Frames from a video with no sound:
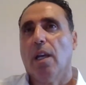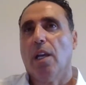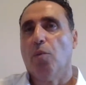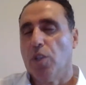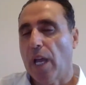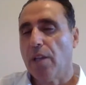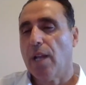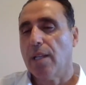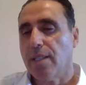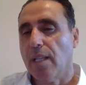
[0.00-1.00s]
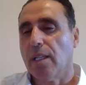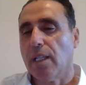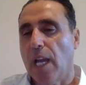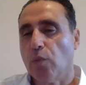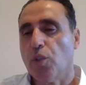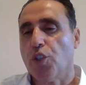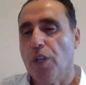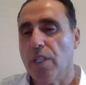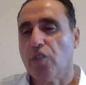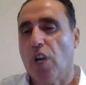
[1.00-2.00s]
And I'll send the client with
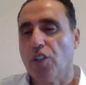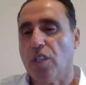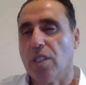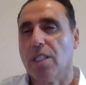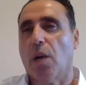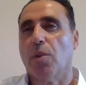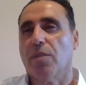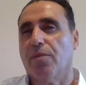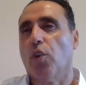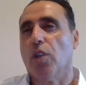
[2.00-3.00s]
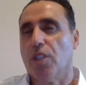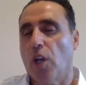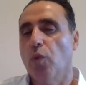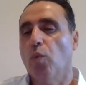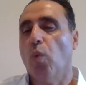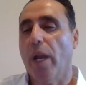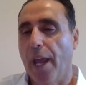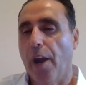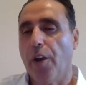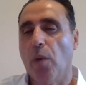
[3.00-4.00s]
certain instructions, because I was focused on one
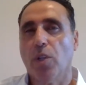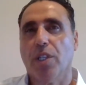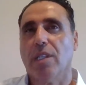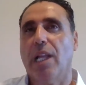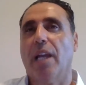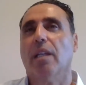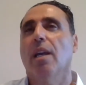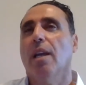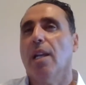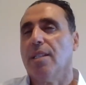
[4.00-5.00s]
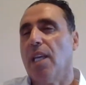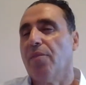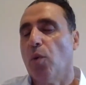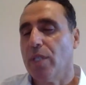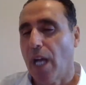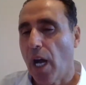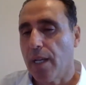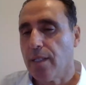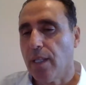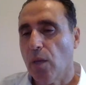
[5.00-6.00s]
area, which is like, let's say if it was
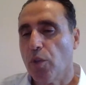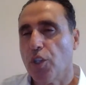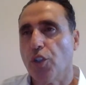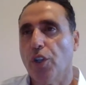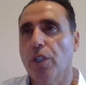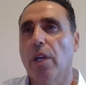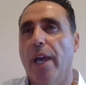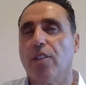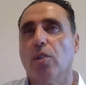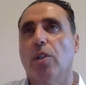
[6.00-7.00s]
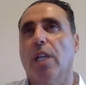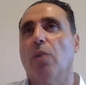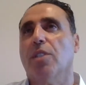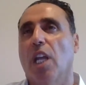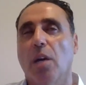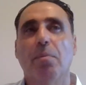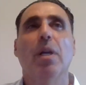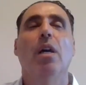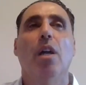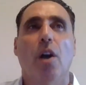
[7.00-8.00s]
honesty with a certain escort, I would tell them,
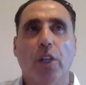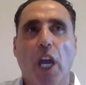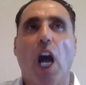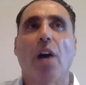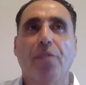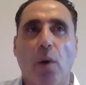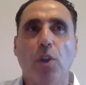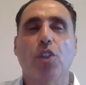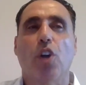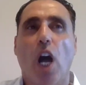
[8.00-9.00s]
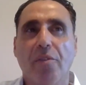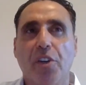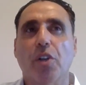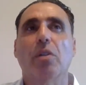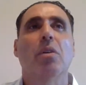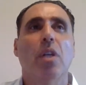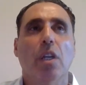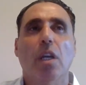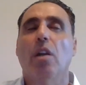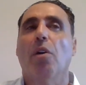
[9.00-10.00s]
okay, I want you to offer,
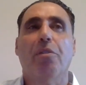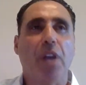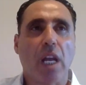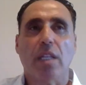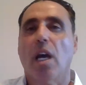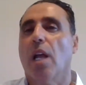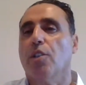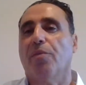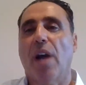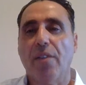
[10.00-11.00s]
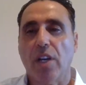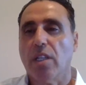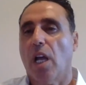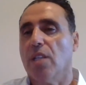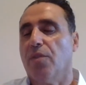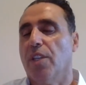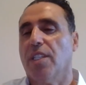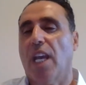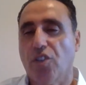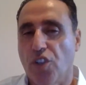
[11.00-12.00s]
you know, $300 or $500 for
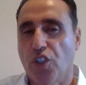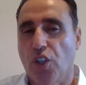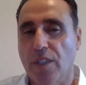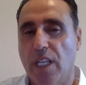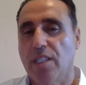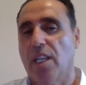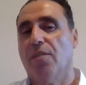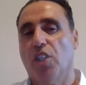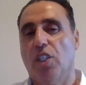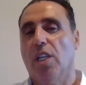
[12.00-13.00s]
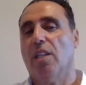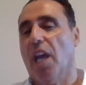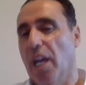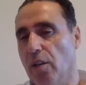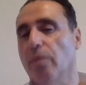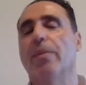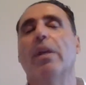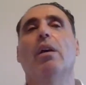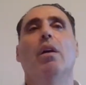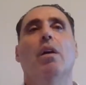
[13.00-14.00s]
this extra service. Let's say if she did anal.
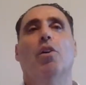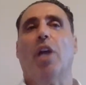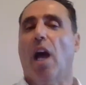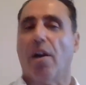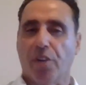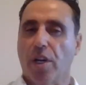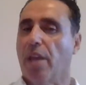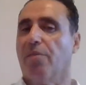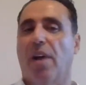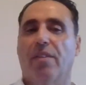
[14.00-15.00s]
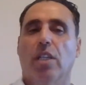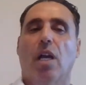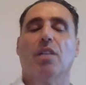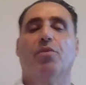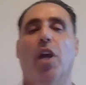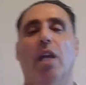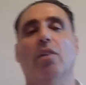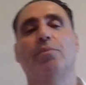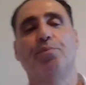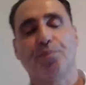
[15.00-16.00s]
Okay, offer another $500 for
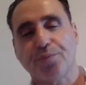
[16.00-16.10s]
anal.